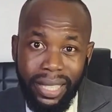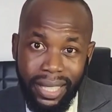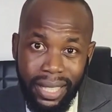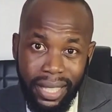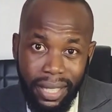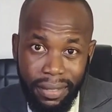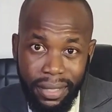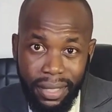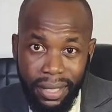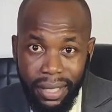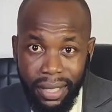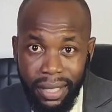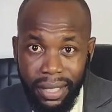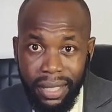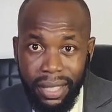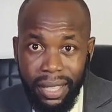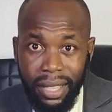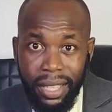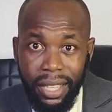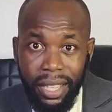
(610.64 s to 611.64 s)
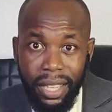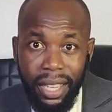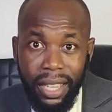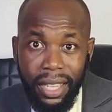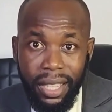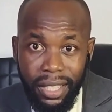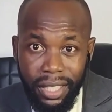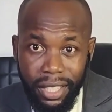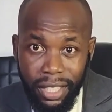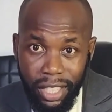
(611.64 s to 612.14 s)
and services here
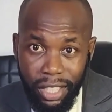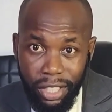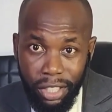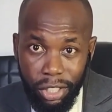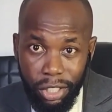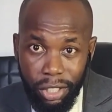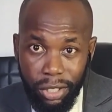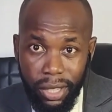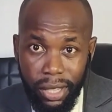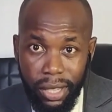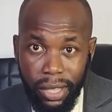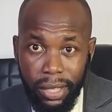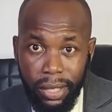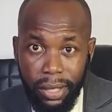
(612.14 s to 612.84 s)
in Nigeria.